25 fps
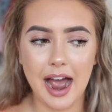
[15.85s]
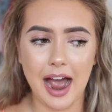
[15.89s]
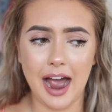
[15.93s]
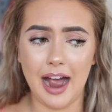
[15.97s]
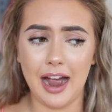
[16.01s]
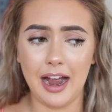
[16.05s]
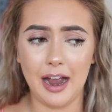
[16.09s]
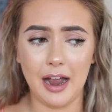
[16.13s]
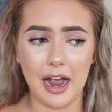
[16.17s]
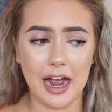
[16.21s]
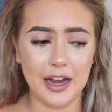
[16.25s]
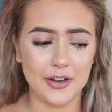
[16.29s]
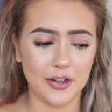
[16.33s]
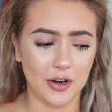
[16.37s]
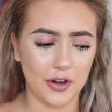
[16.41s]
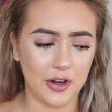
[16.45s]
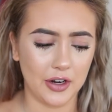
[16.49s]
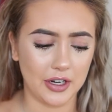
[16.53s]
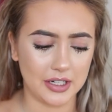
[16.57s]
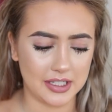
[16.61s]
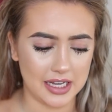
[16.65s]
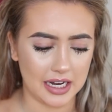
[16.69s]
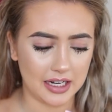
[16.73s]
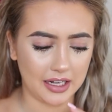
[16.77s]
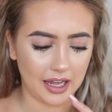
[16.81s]
I don't
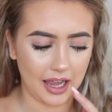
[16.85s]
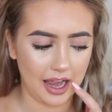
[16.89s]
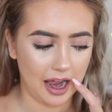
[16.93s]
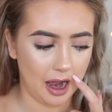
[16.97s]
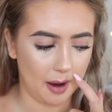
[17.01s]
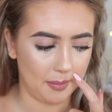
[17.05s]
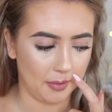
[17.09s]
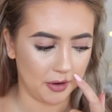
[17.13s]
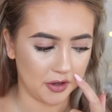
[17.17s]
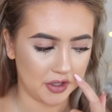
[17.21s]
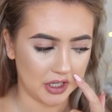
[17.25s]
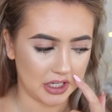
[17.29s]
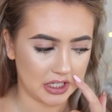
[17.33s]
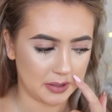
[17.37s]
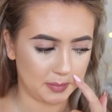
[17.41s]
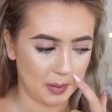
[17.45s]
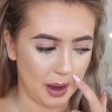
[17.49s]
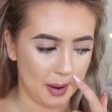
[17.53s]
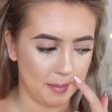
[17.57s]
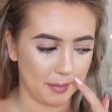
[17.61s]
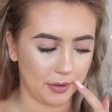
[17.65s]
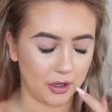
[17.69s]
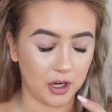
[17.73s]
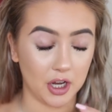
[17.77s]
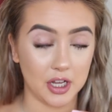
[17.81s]
know exactly how much I
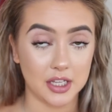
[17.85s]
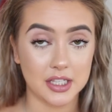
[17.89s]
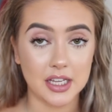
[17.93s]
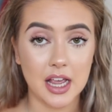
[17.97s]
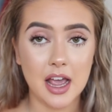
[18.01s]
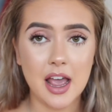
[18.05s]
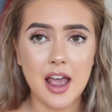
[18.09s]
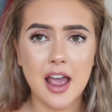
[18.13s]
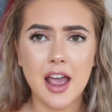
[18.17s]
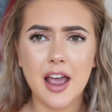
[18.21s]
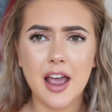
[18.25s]
spent because